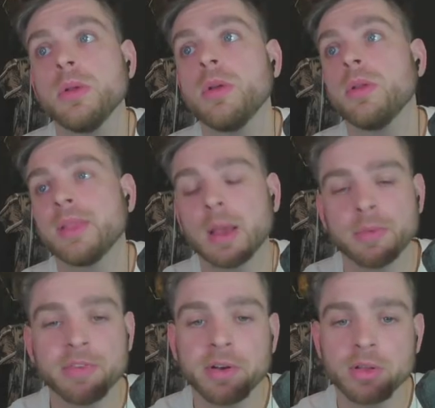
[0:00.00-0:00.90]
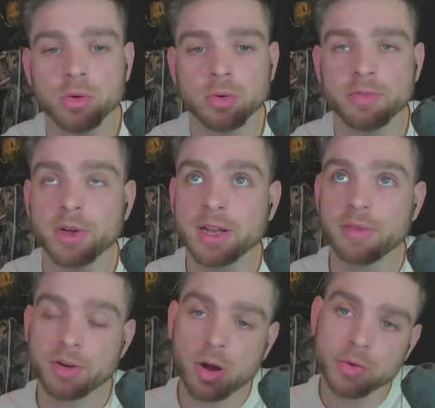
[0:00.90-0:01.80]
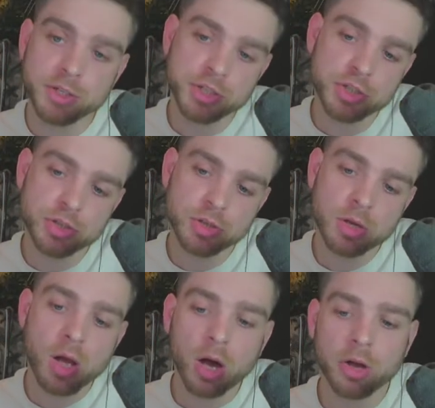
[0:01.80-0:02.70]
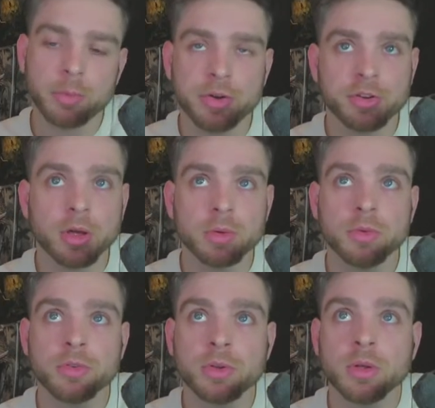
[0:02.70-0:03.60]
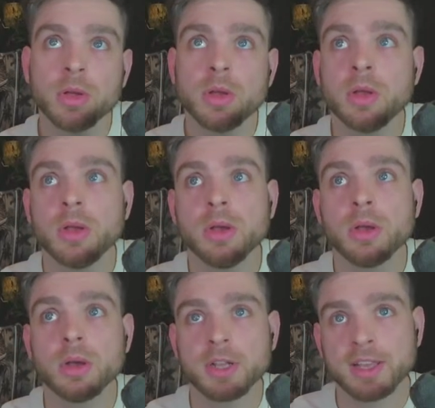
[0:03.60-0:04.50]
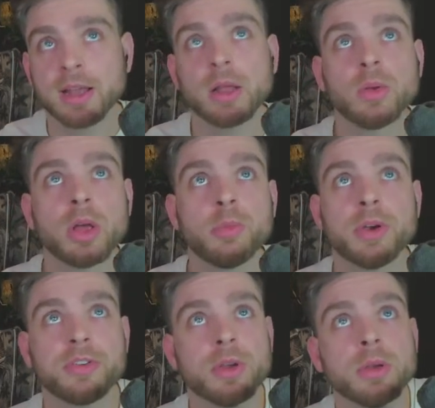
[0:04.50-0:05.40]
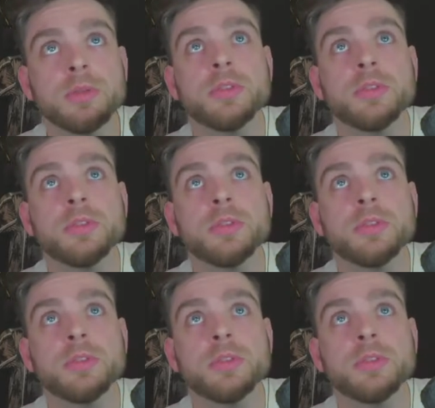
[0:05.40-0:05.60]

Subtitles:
That'd be very cool if I could have an orange high pressure hose and a yellow low pressure hose.